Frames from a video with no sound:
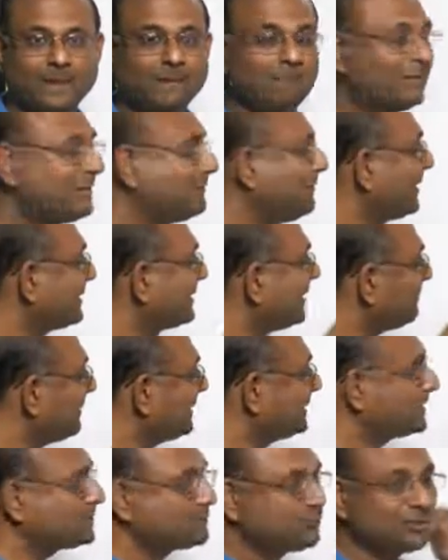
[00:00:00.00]
But the work done by
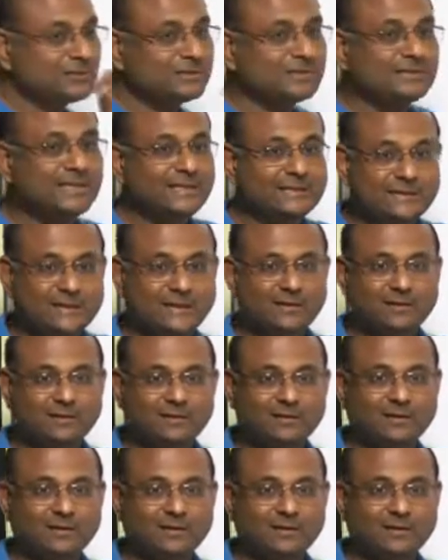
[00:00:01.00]
this force is easy.